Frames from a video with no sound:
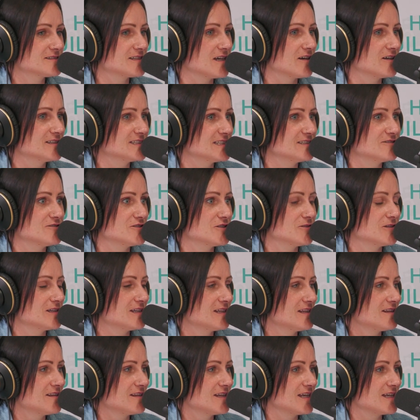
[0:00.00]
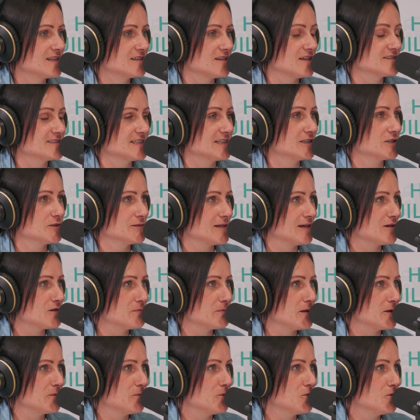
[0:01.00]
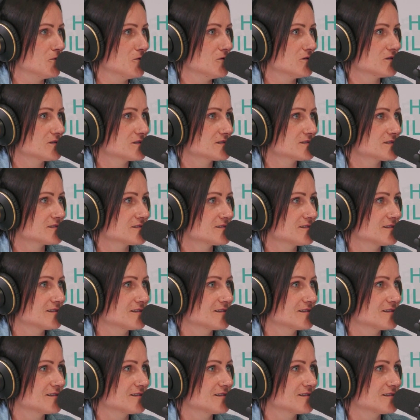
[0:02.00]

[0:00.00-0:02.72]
I didn't do anything. I didn't go out on my walks.